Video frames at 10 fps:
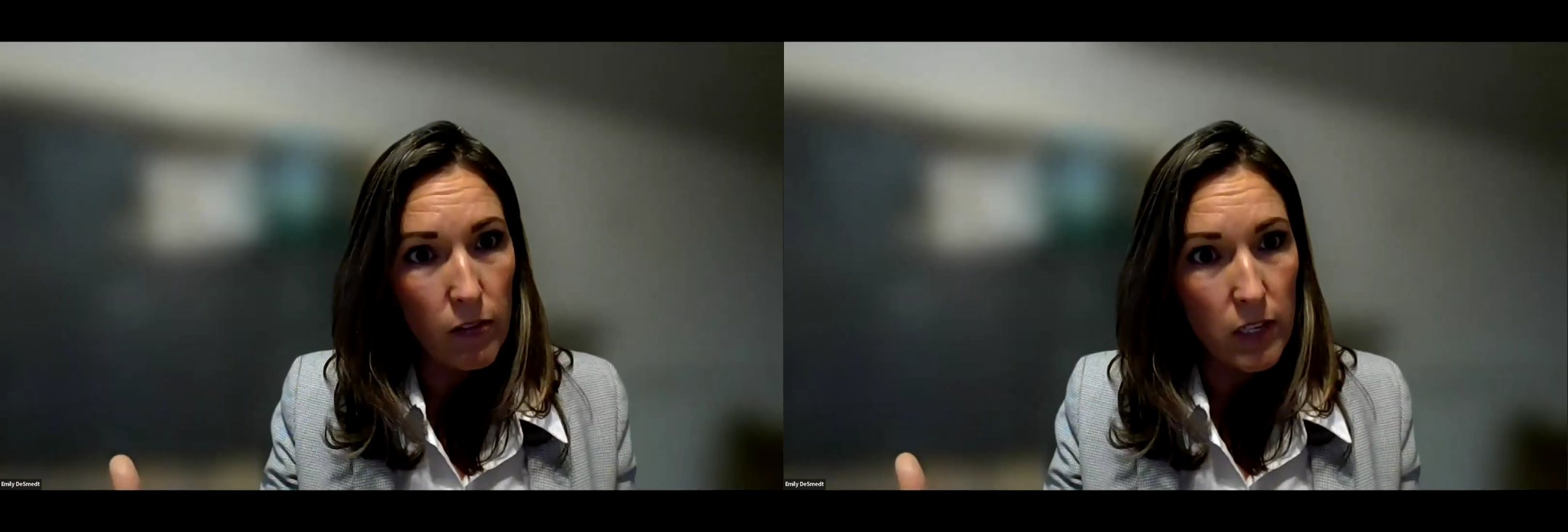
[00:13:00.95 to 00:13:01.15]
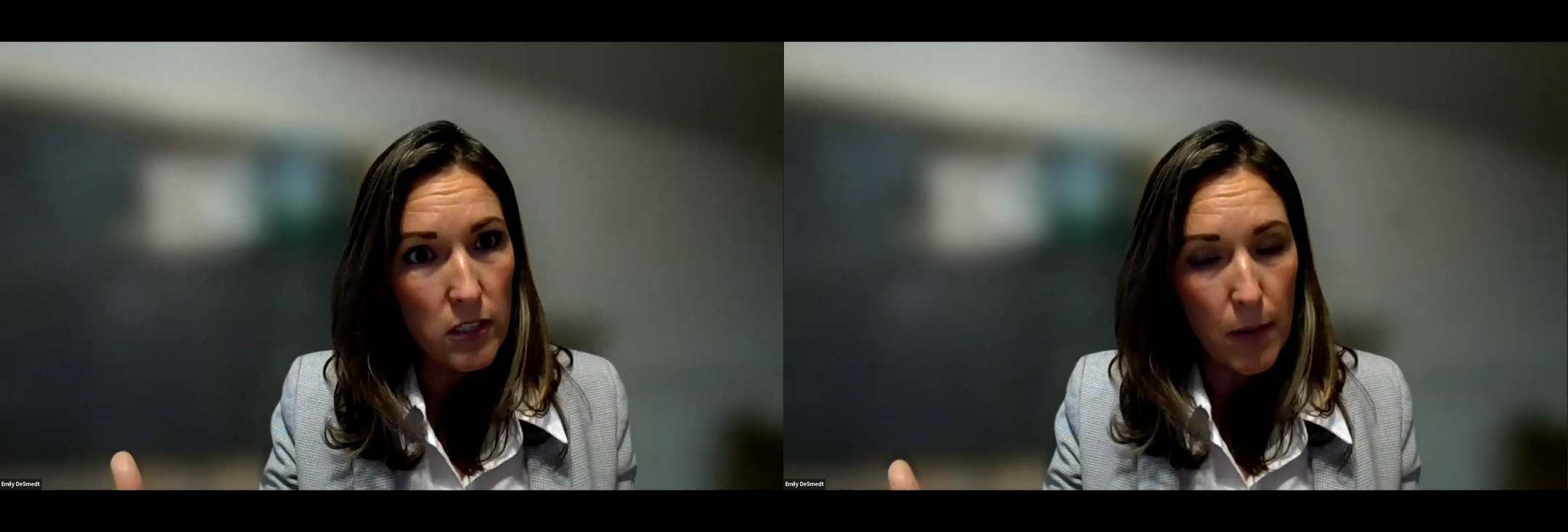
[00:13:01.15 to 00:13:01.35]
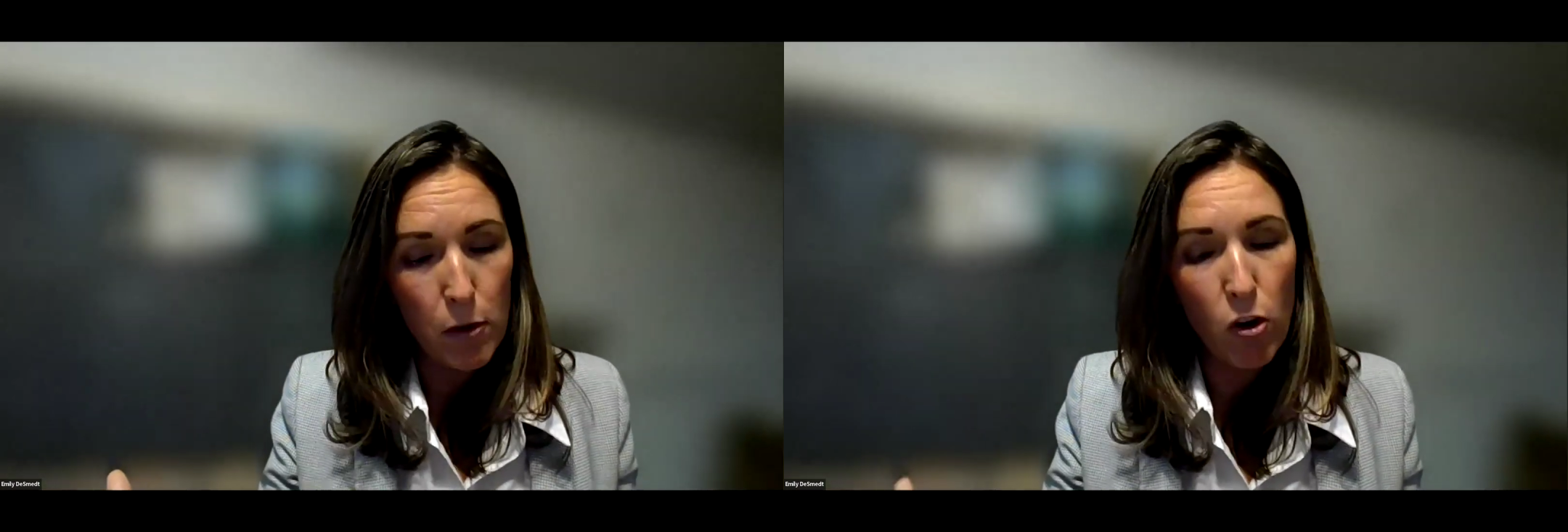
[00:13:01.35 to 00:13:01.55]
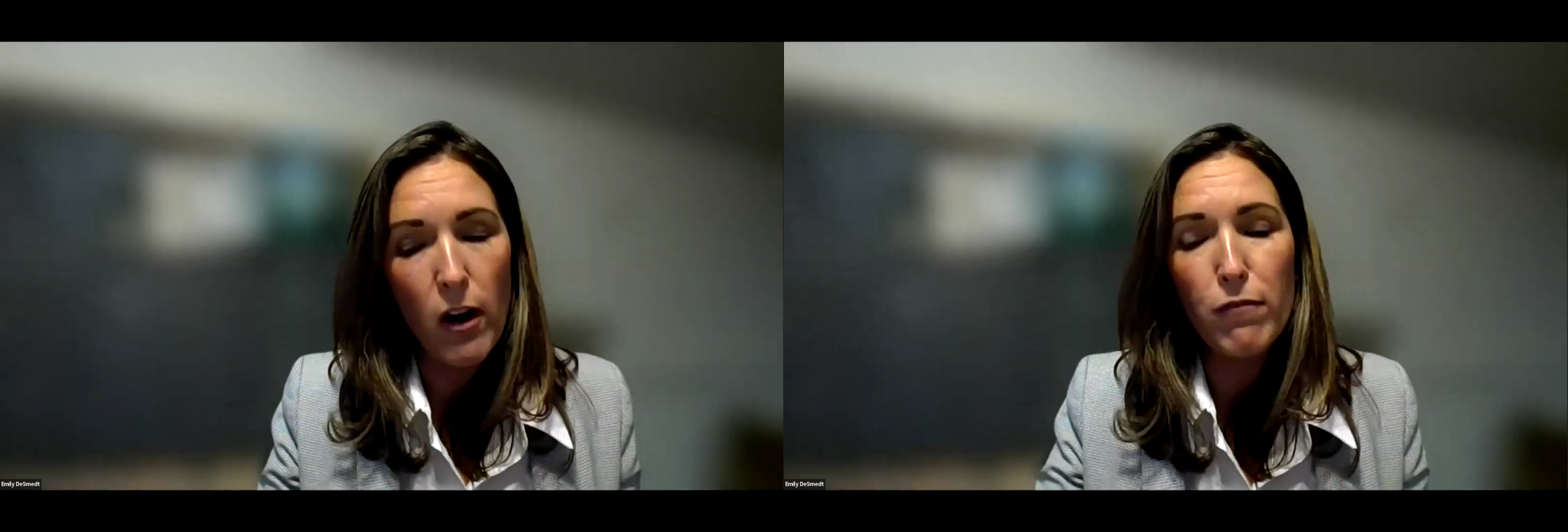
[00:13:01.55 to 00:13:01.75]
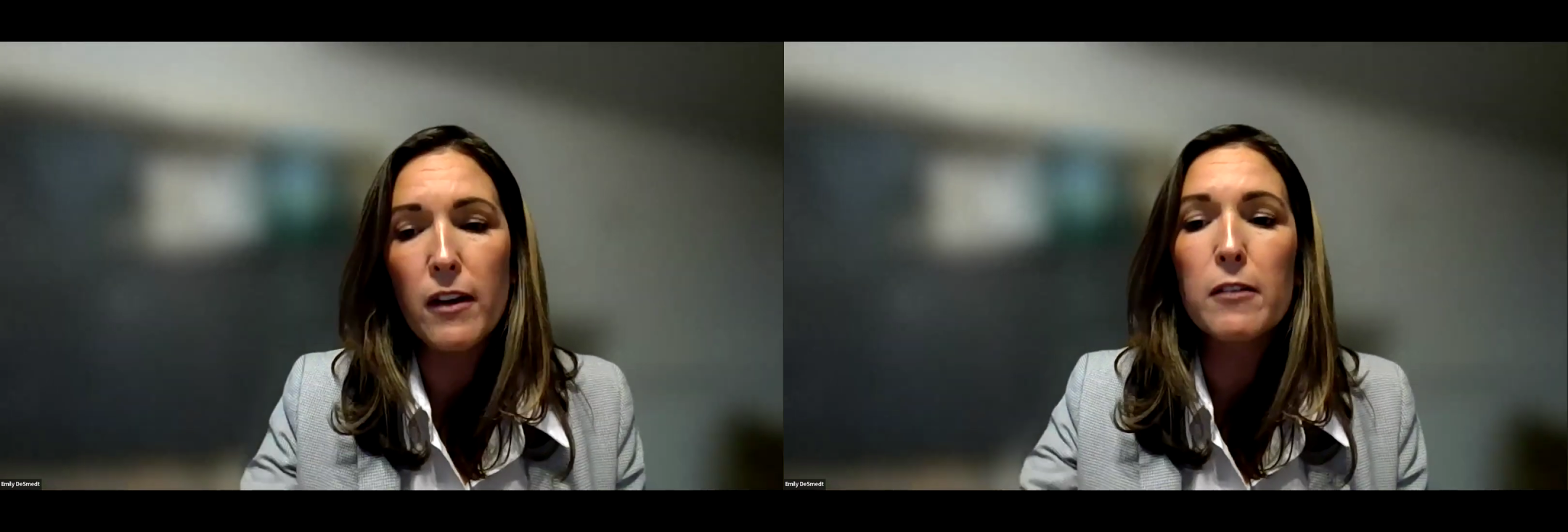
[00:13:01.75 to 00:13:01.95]
this
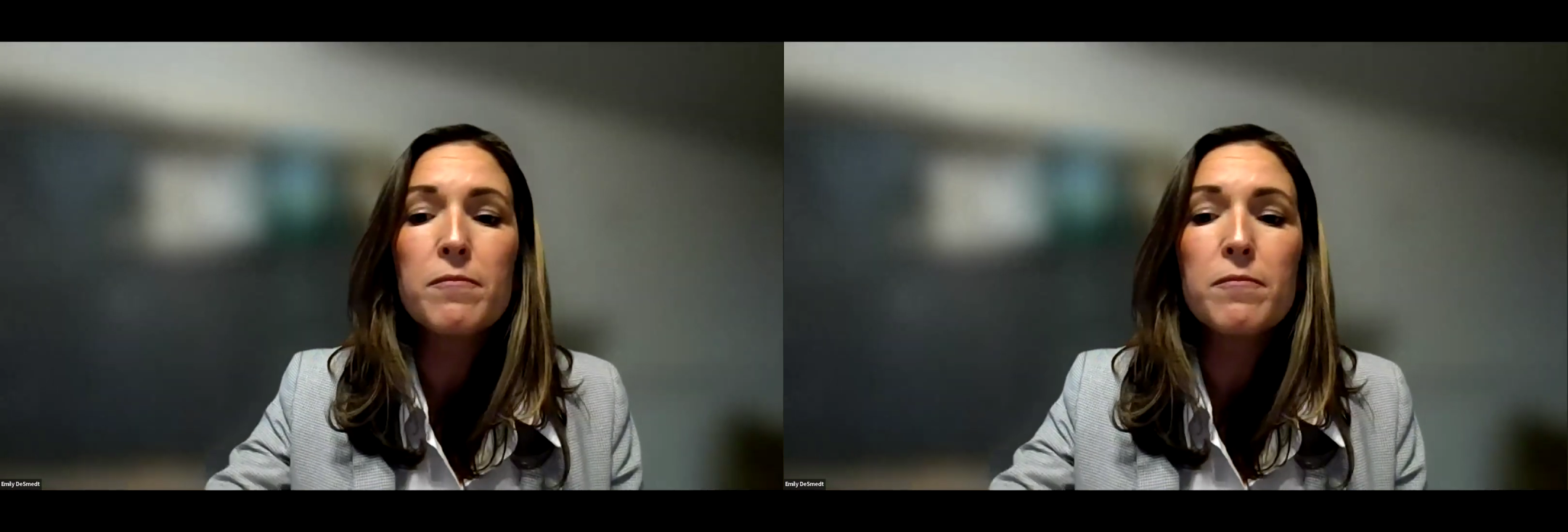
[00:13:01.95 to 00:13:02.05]
demographic